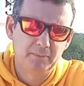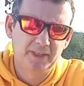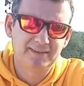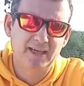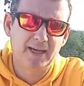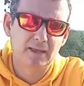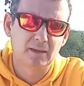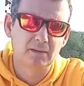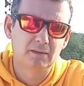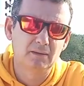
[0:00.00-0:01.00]
besides,
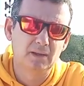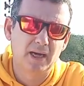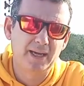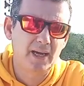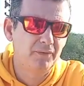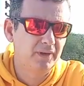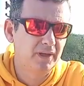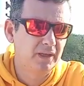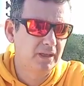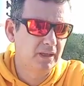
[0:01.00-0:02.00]
I have
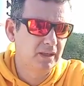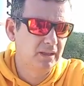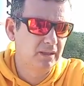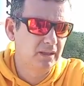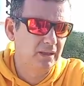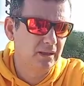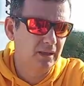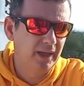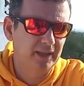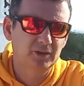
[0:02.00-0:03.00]
a
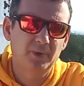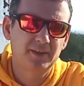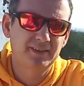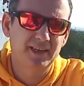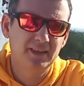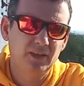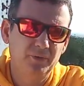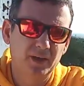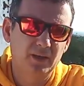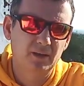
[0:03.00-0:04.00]
uh, Explore
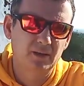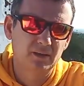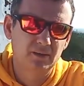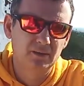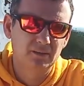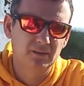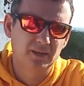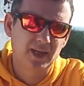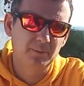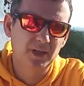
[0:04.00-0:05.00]
Scientific uh,
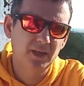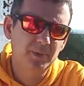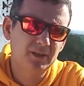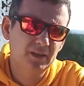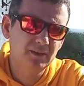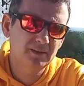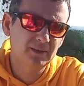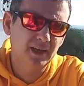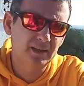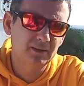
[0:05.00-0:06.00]
nine millimeters,
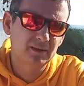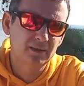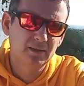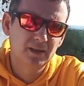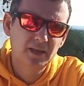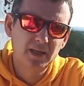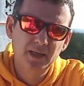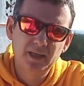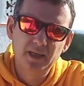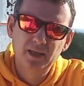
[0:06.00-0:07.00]
and uh,
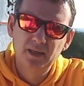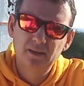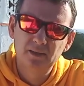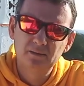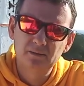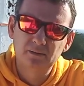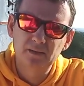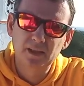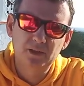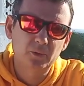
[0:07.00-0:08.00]

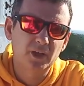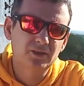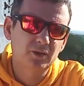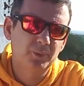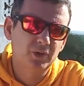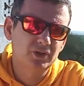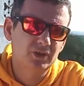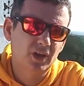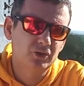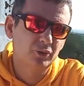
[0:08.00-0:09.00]
it was
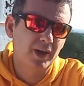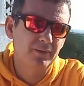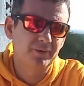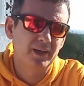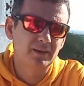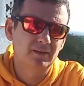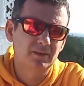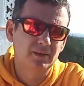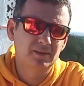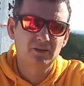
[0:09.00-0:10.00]
supposed not to have that
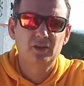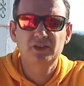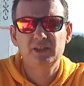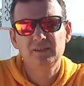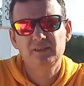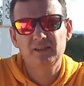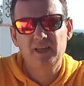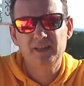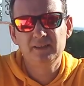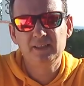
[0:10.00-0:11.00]
uh, distortions,
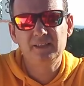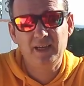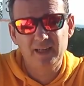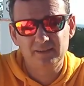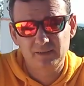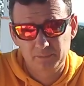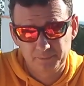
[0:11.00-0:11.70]
and it has.